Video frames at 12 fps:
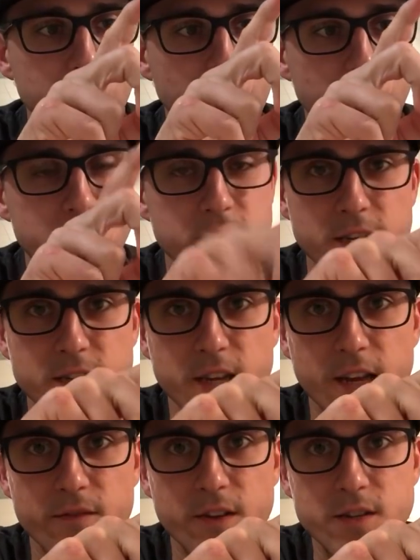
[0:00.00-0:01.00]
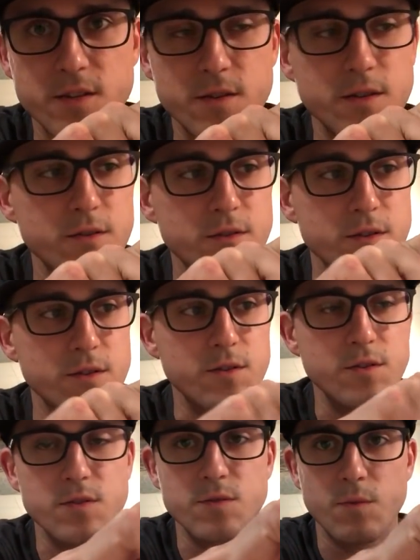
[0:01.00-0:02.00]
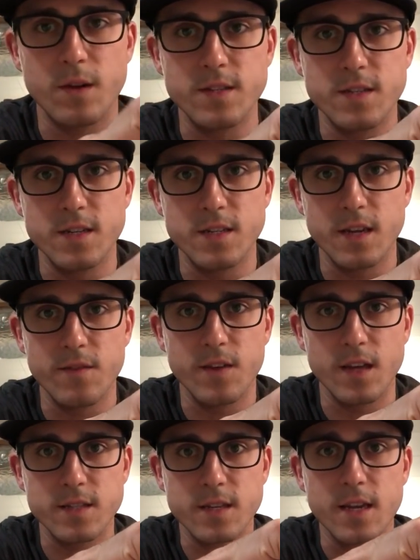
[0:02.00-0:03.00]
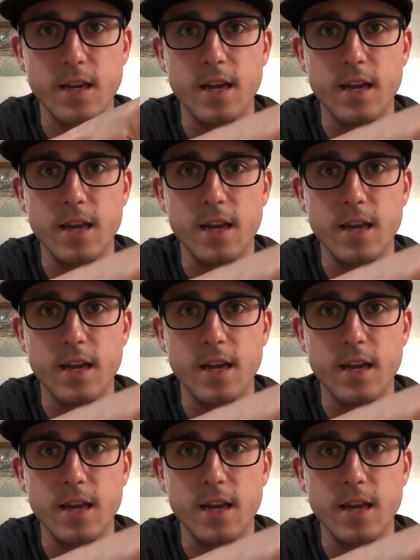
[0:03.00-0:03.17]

one C C of this you use, you use one C C of this.